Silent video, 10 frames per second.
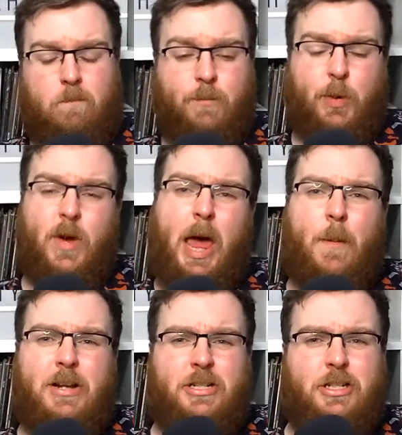But when I
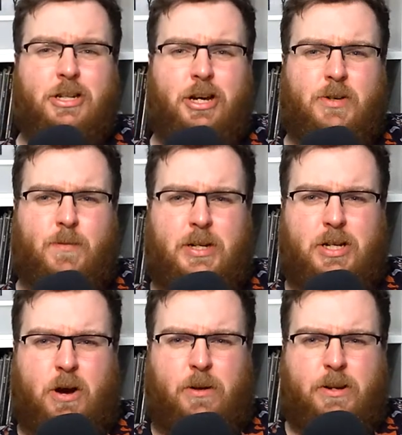went to search for Mr.
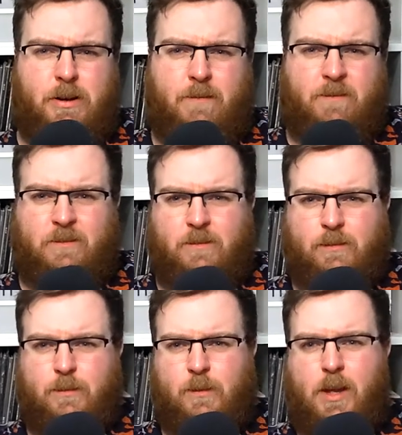Holland,
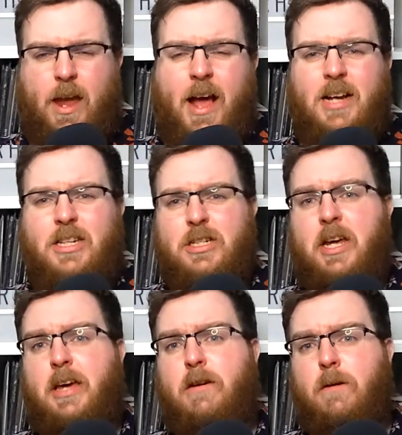I
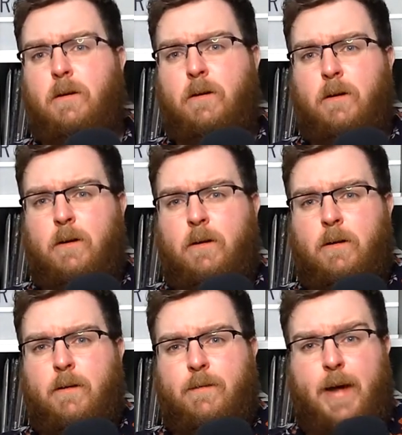instead
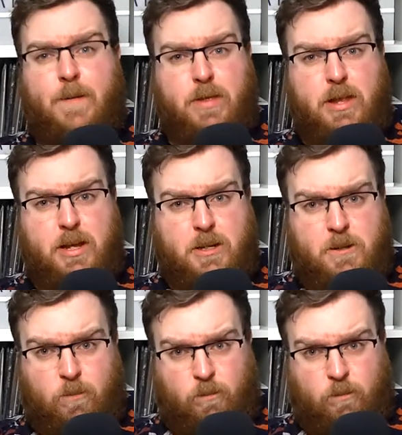found this.